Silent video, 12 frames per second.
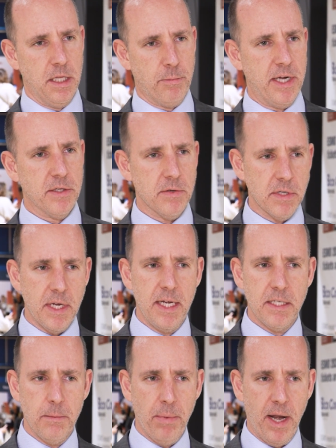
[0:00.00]
The pretzel
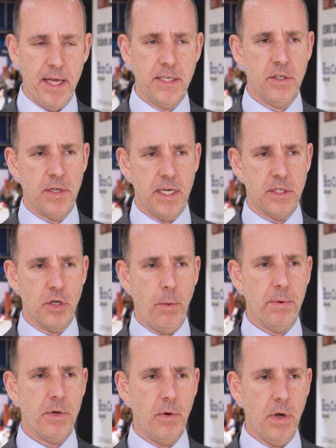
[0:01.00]
stays in place, and you get a
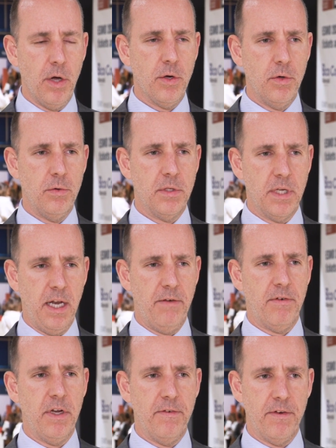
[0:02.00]
topical local
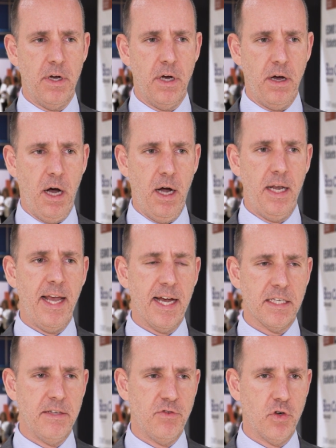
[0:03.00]
delivery of a highly active